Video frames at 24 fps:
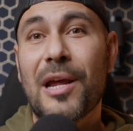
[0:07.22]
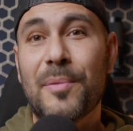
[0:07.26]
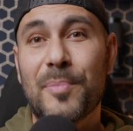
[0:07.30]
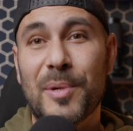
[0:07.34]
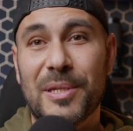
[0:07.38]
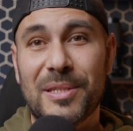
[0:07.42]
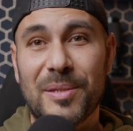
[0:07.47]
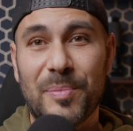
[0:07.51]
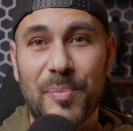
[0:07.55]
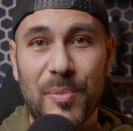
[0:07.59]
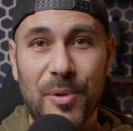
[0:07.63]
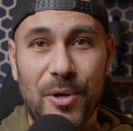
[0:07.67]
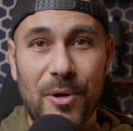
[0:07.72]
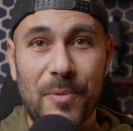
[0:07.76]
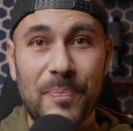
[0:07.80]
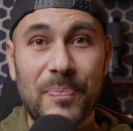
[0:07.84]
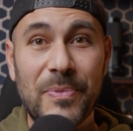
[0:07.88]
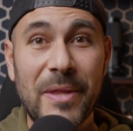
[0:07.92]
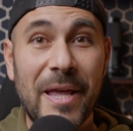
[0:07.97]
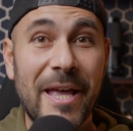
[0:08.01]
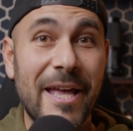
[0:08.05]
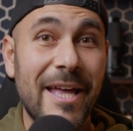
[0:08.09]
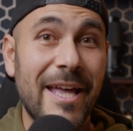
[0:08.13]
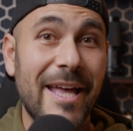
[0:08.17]
iPad Pro,
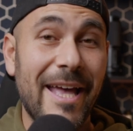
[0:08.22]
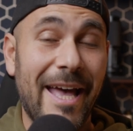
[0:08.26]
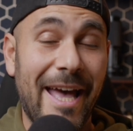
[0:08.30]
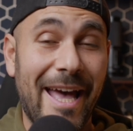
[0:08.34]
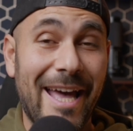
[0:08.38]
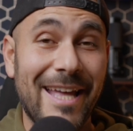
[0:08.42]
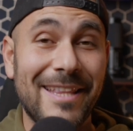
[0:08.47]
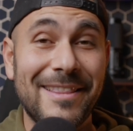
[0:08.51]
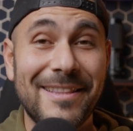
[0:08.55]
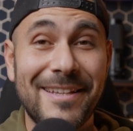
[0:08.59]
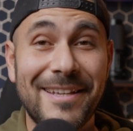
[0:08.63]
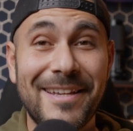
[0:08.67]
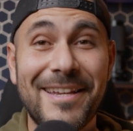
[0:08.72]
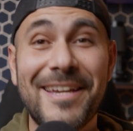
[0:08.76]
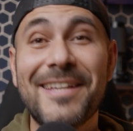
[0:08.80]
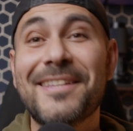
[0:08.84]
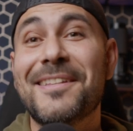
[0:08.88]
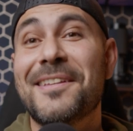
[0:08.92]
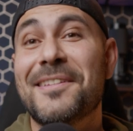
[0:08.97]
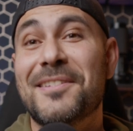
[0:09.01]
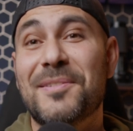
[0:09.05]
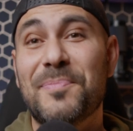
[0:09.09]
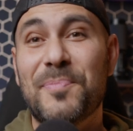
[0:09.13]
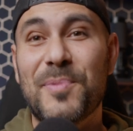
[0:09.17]
and it
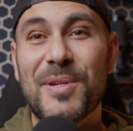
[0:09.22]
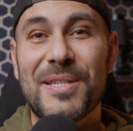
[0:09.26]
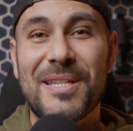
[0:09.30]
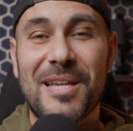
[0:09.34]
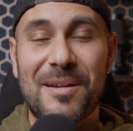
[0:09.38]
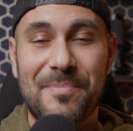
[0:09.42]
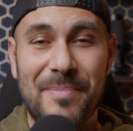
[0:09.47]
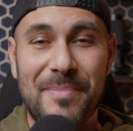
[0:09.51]
is pretty